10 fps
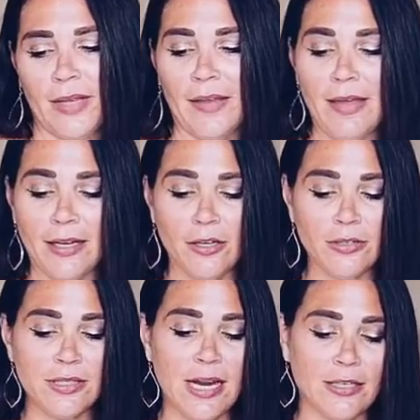and that
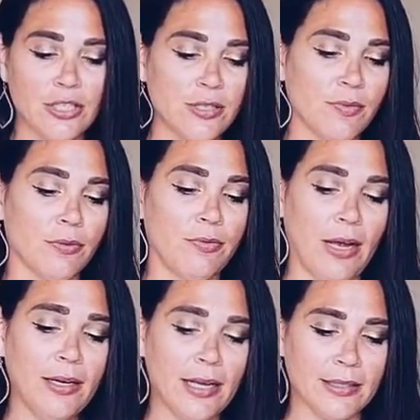goes not just for
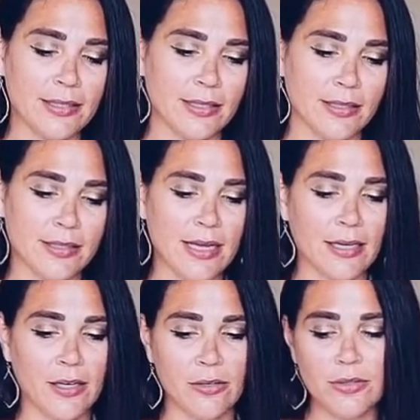finances,
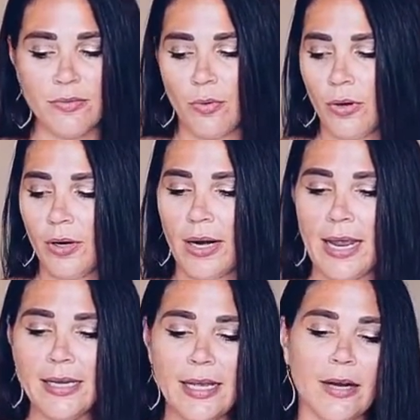that goes for
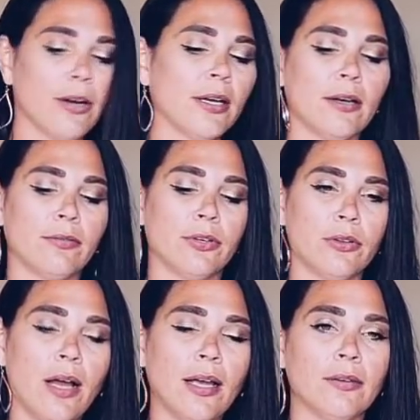any area of your
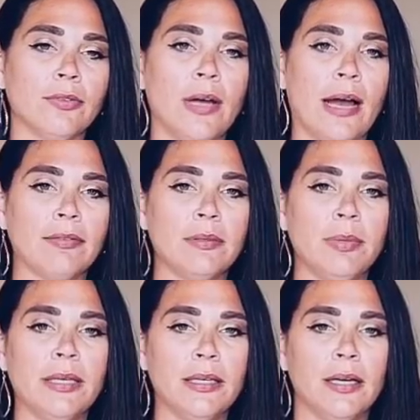life. You have to
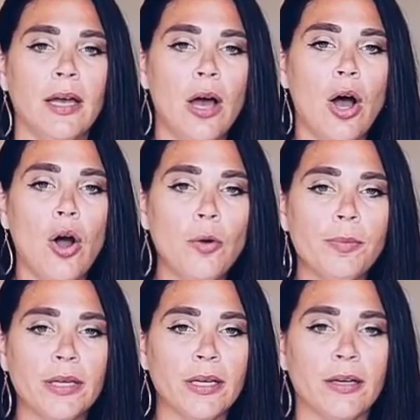be
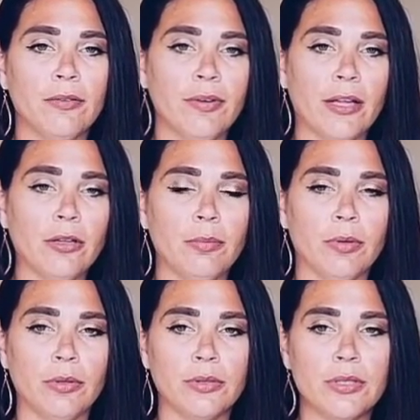open and
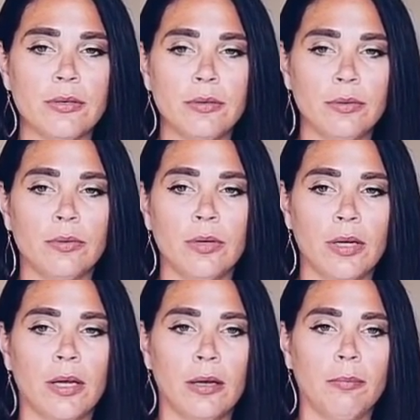available to
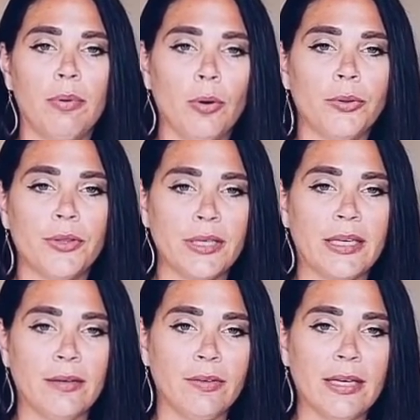both the
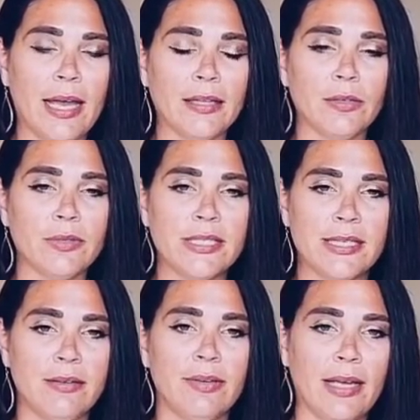giving and the
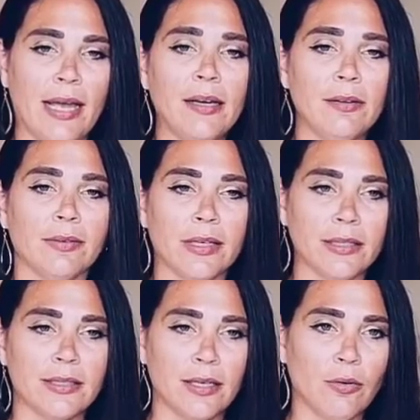receiving end of
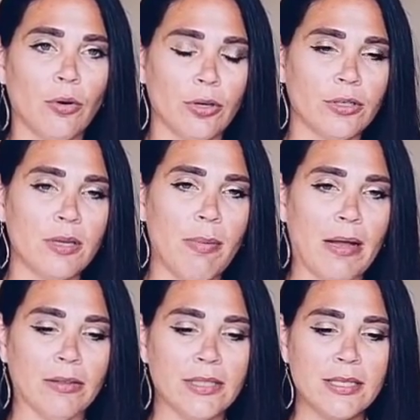it in order to
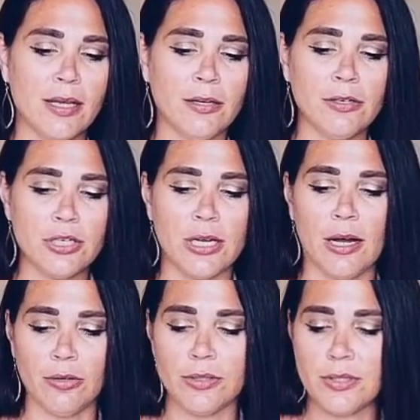balance the energy
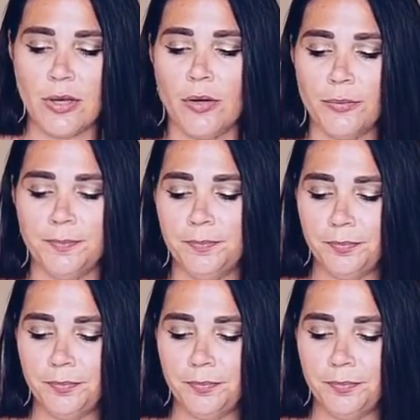out. So,